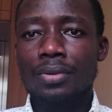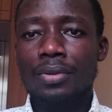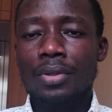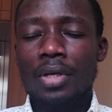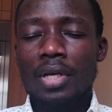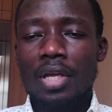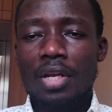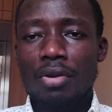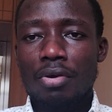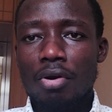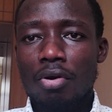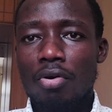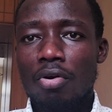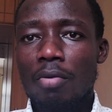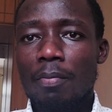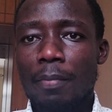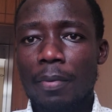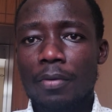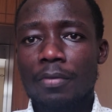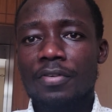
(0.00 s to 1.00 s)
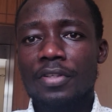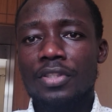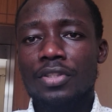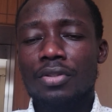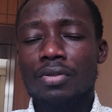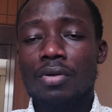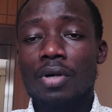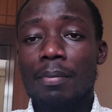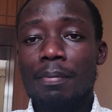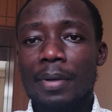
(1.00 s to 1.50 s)
in your own professional
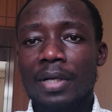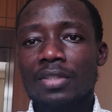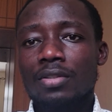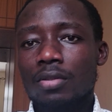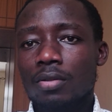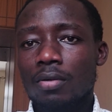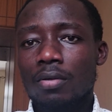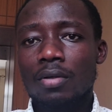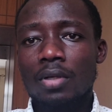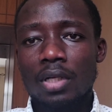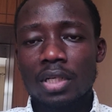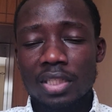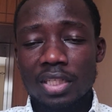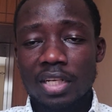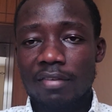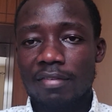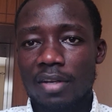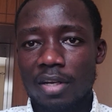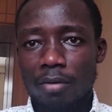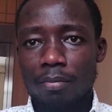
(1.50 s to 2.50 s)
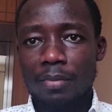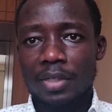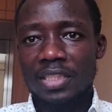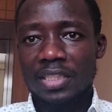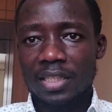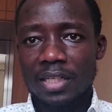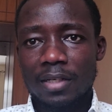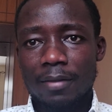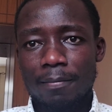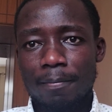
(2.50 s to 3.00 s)
and personal development journey.